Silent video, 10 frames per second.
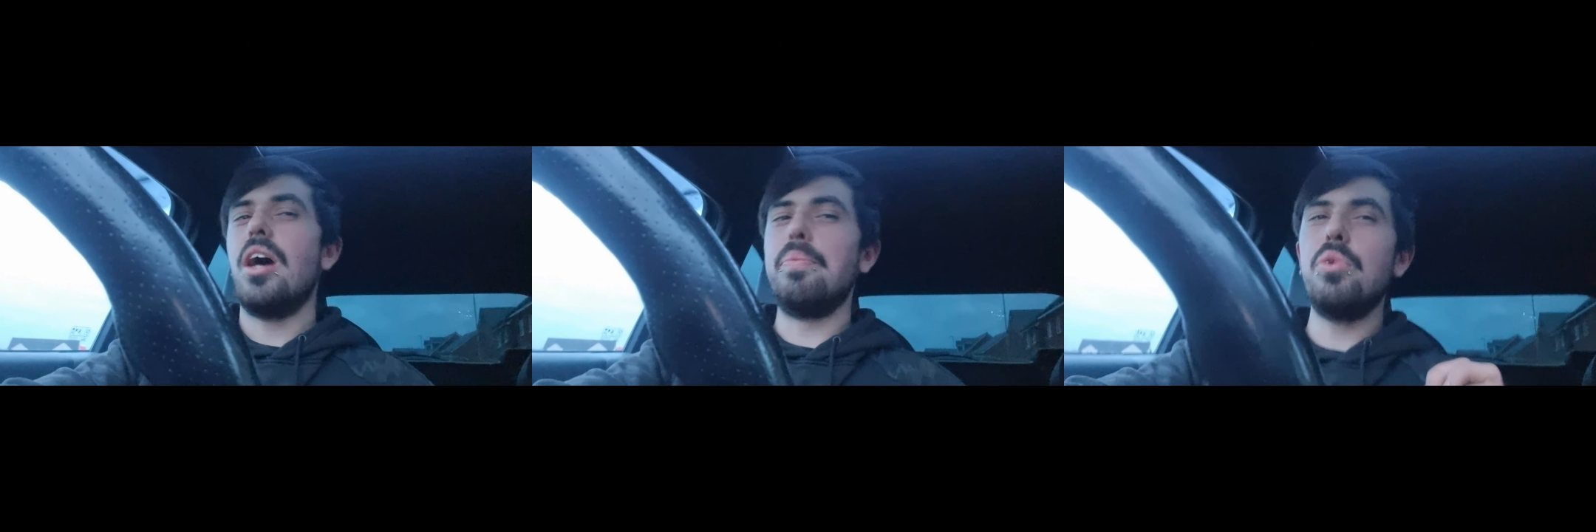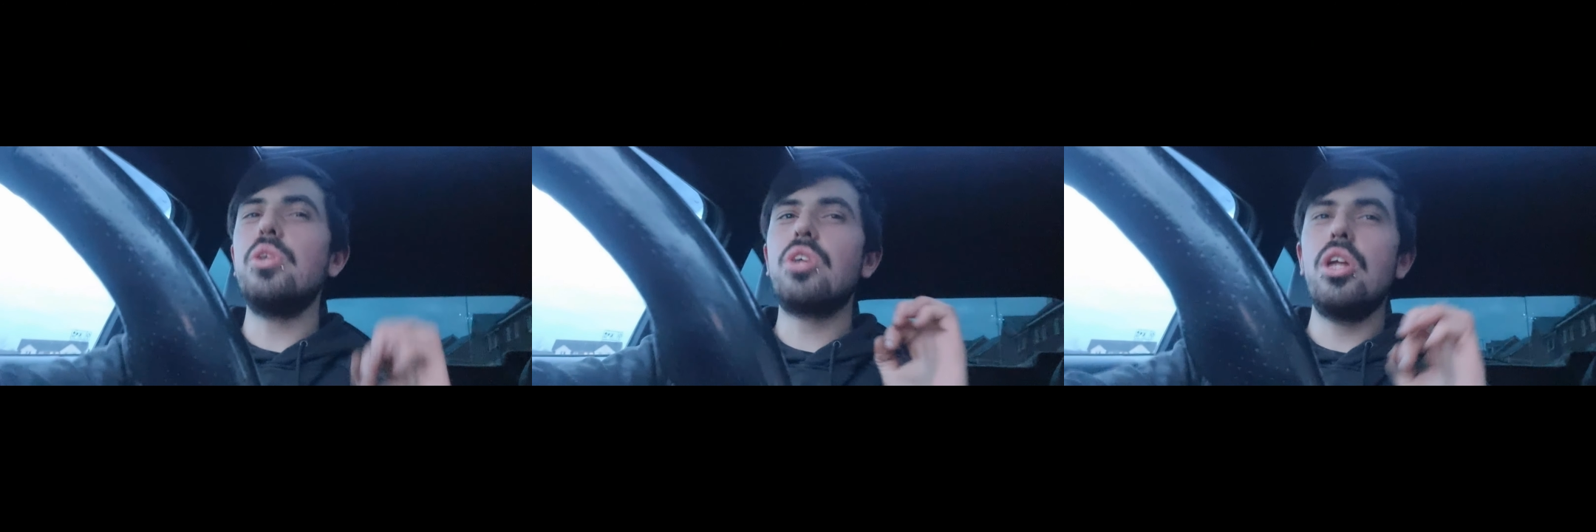I'm
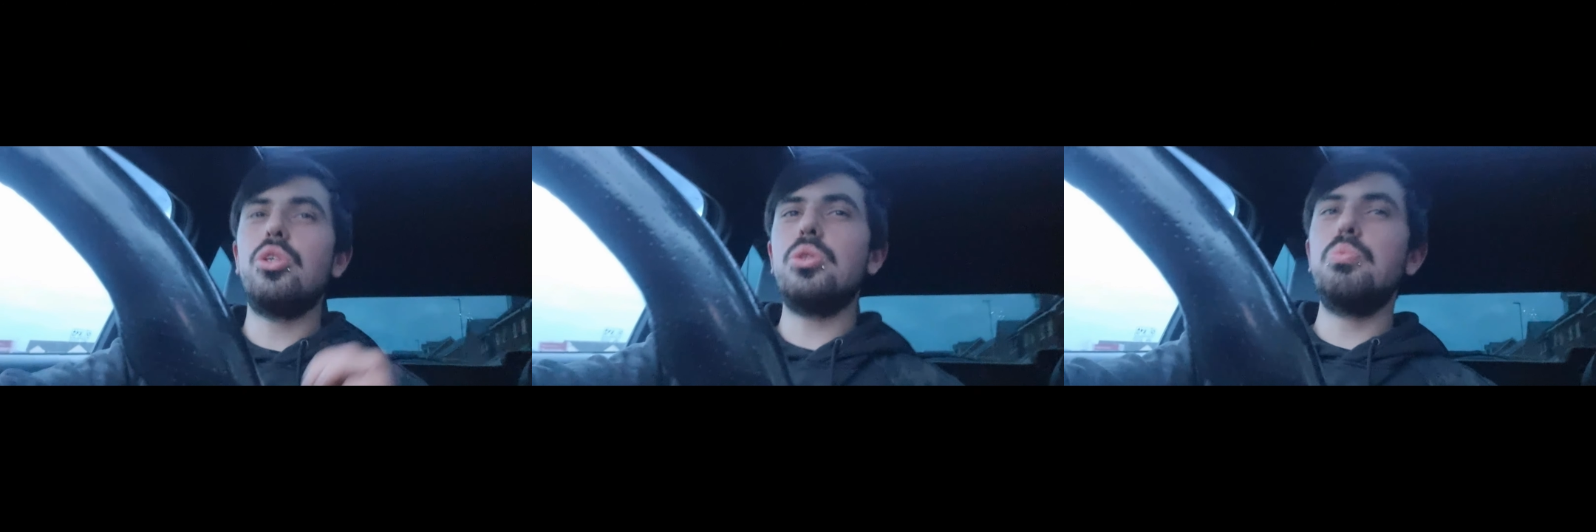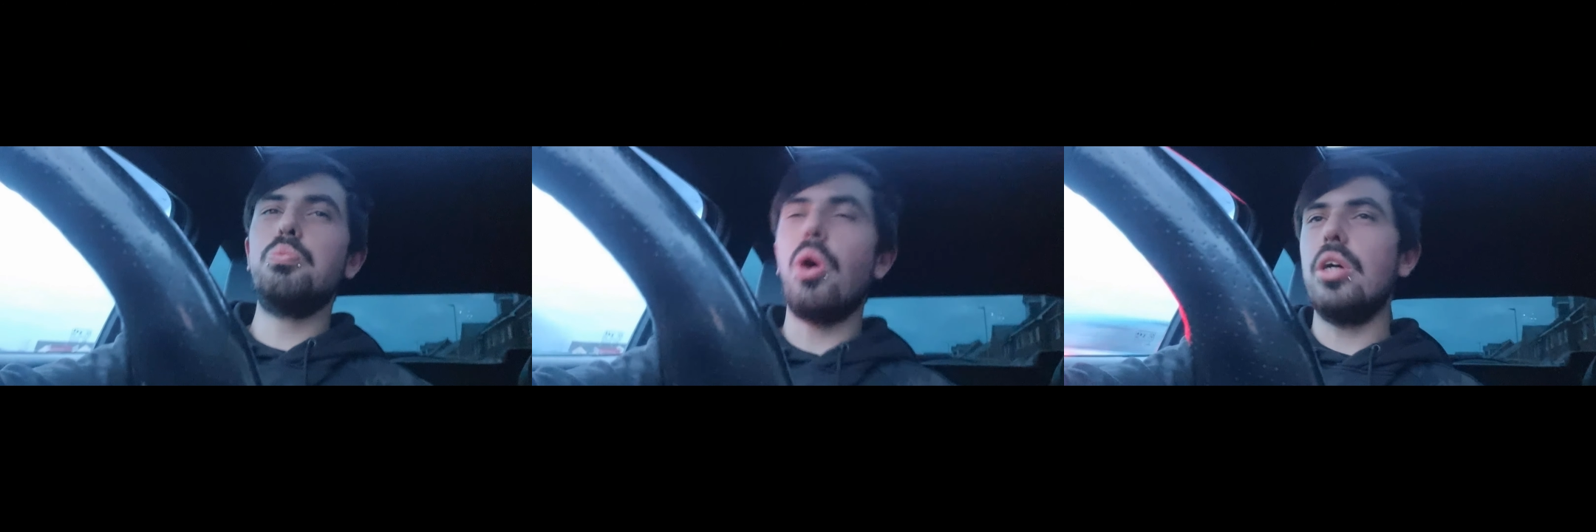not entirely
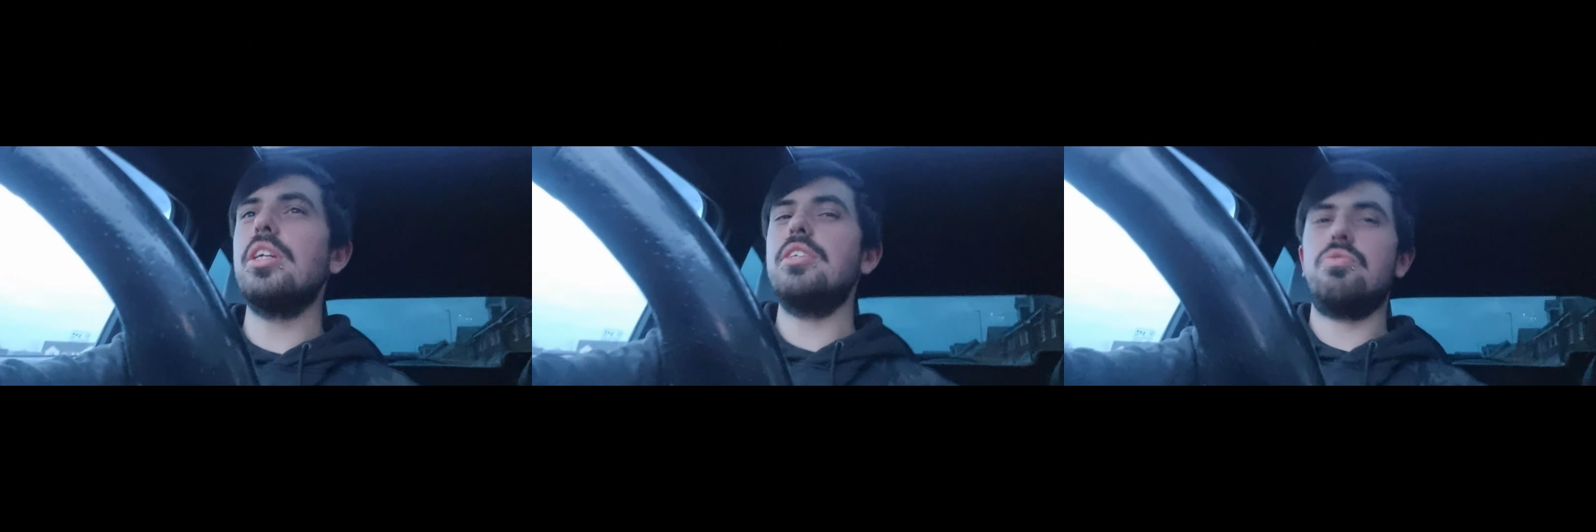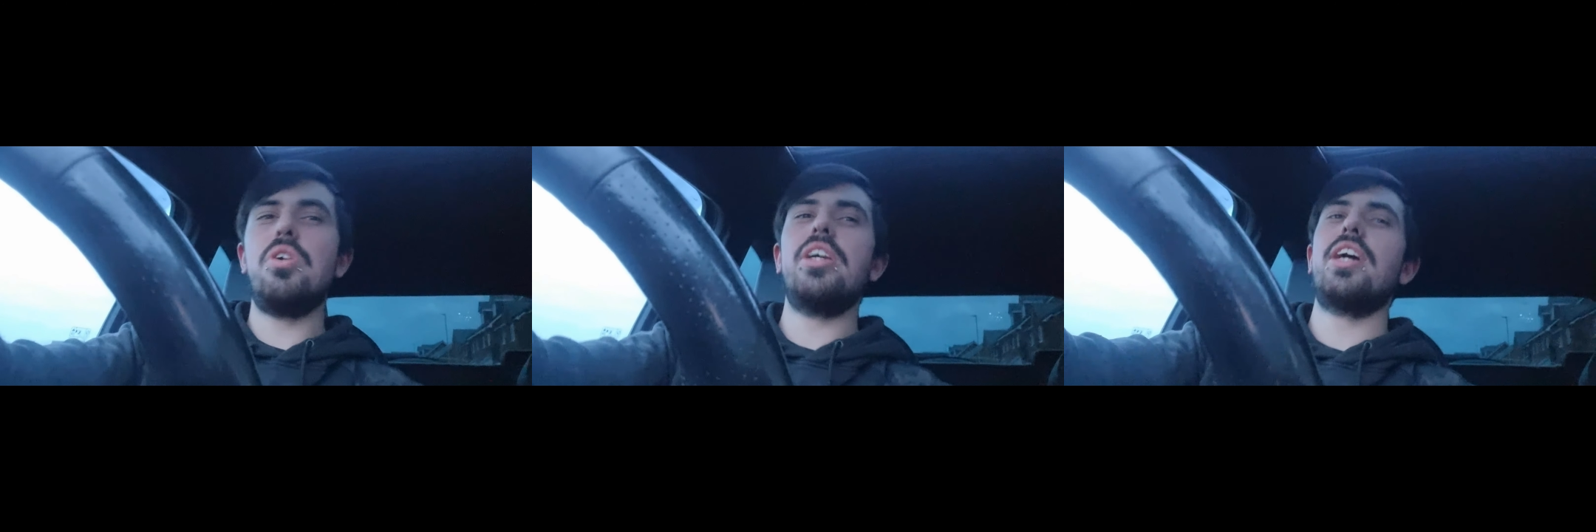sure what it's
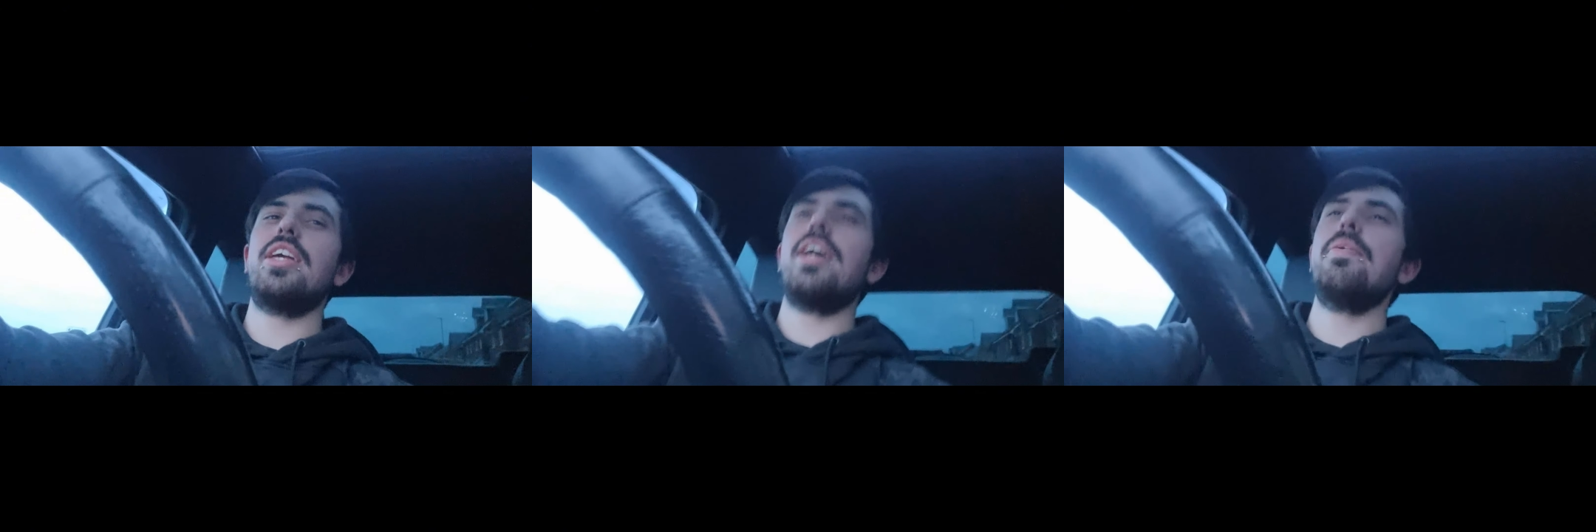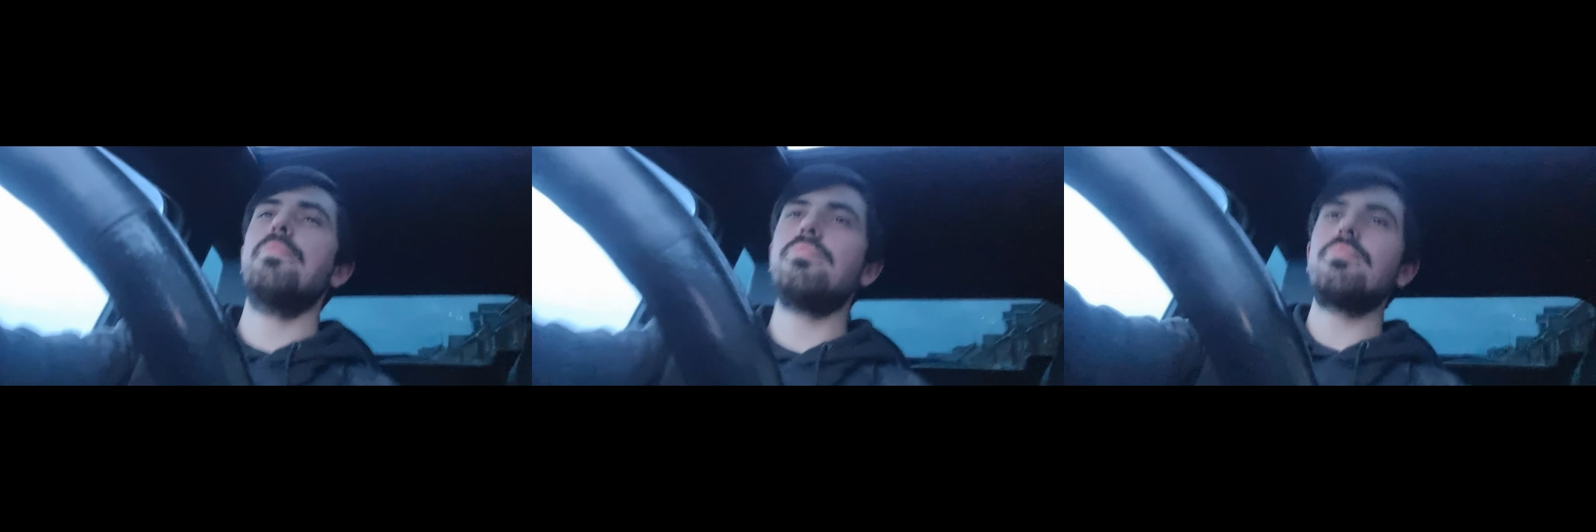running at yet,